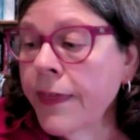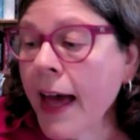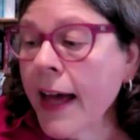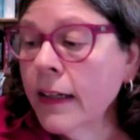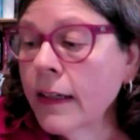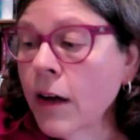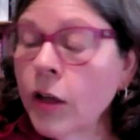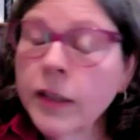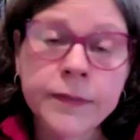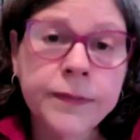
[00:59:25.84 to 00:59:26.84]
that
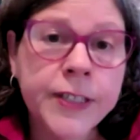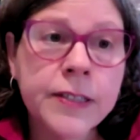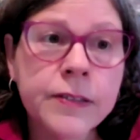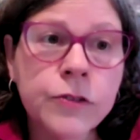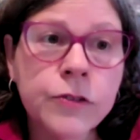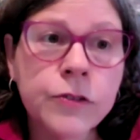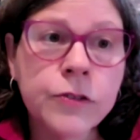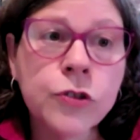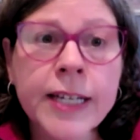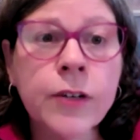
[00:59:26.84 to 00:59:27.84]
all of his
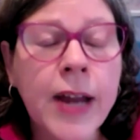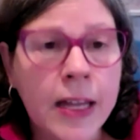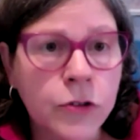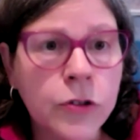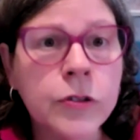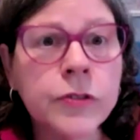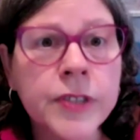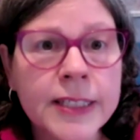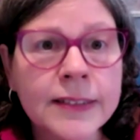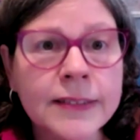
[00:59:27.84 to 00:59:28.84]
children and
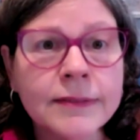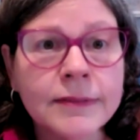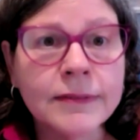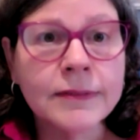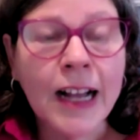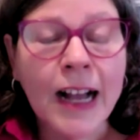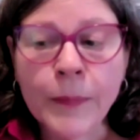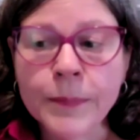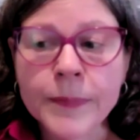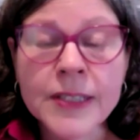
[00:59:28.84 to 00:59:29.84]
grandchildren
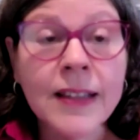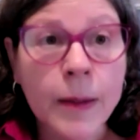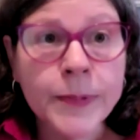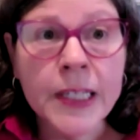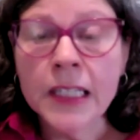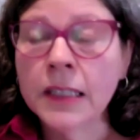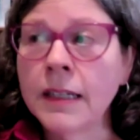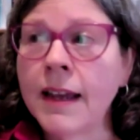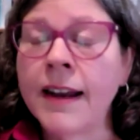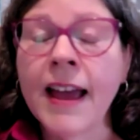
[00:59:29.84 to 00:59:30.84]
um, slept
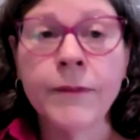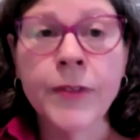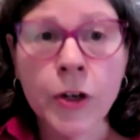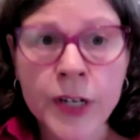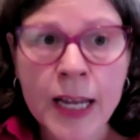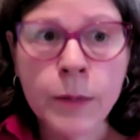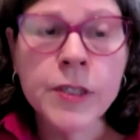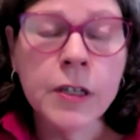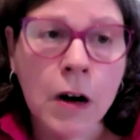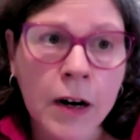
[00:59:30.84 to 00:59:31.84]
in and have their
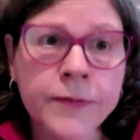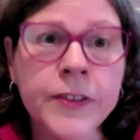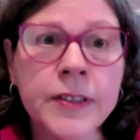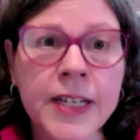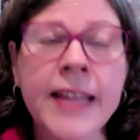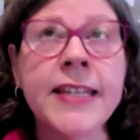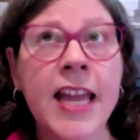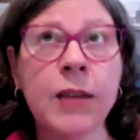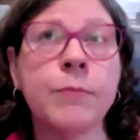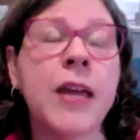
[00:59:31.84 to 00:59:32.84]
names carved and
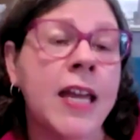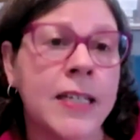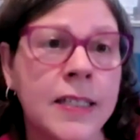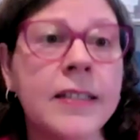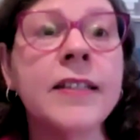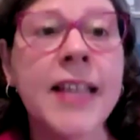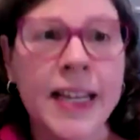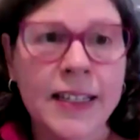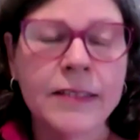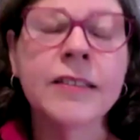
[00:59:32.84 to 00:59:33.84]
name and
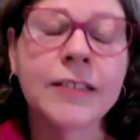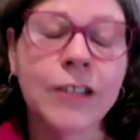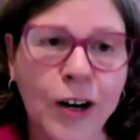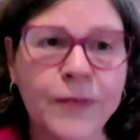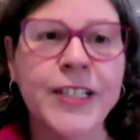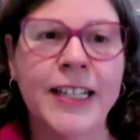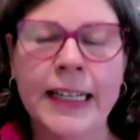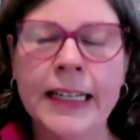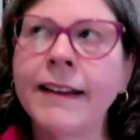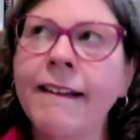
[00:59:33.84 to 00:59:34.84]
date carved in
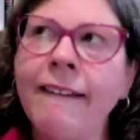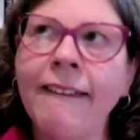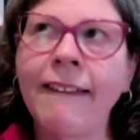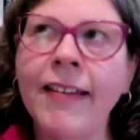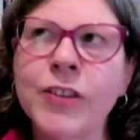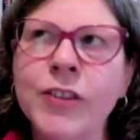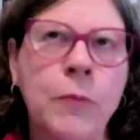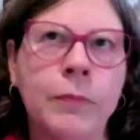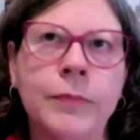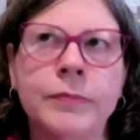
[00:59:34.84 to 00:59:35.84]
it.
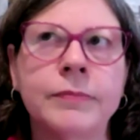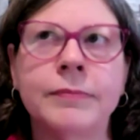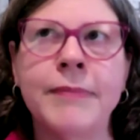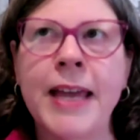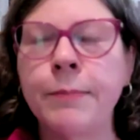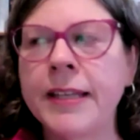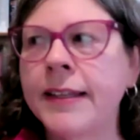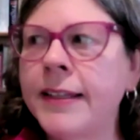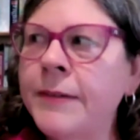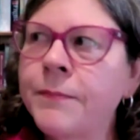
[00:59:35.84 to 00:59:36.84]
So
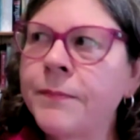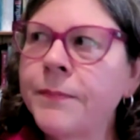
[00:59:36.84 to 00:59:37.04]
maybe